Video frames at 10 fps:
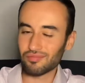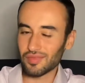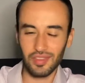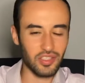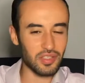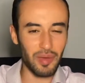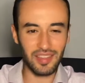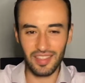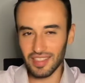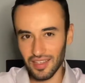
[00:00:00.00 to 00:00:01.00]
just by
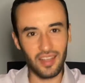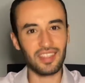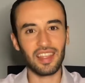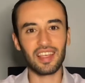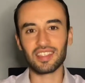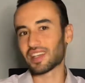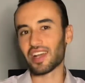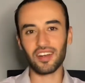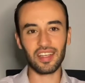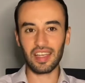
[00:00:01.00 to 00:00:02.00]
discussing this and
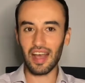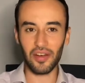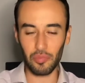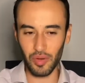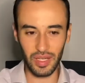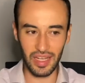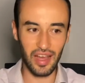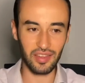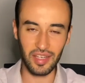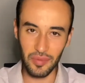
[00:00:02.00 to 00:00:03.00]
airing it out and putting it
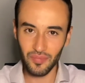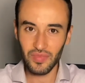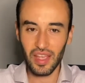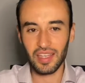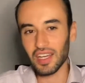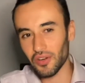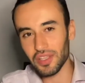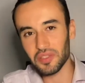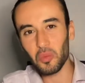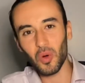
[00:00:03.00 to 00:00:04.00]
out there, I could
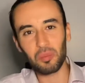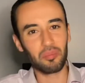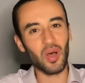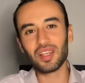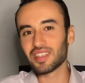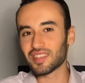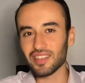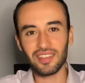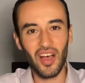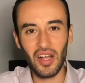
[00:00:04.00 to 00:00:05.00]
create some more buzz
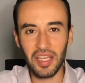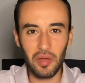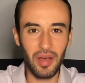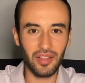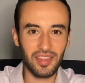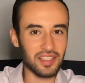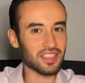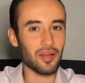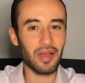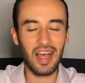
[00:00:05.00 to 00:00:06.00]
in talking about this
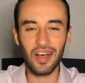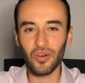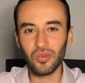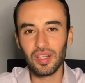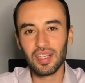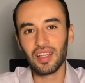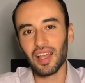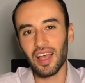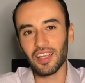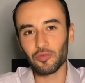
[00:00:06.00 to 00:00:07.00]
somehow
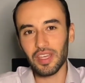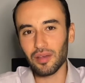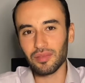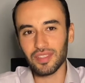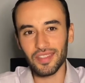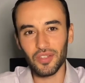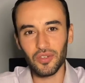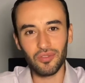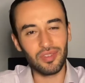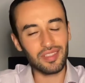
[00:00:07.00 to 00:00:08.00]
and be able
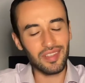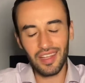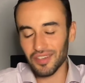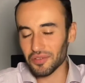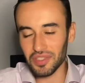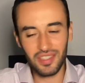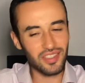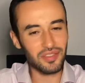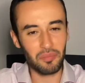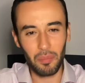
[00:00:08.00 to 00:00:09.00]
to, I don't know,
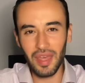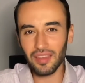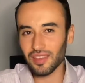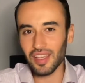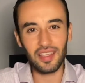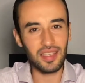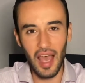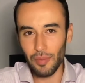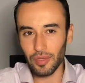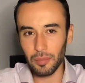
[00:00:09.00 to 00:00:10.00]
just make things
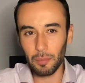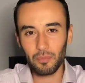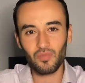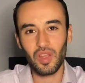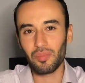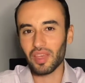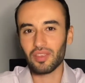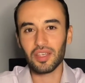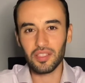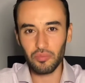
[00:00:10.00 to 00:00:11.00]
happen, make
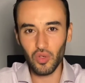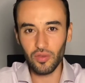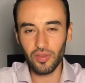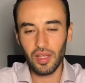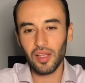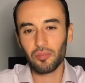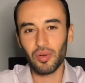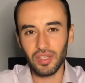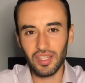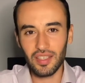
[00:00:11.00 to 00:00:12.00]
things move,
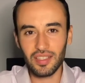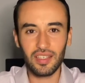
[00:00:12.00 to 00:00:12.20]
push us in a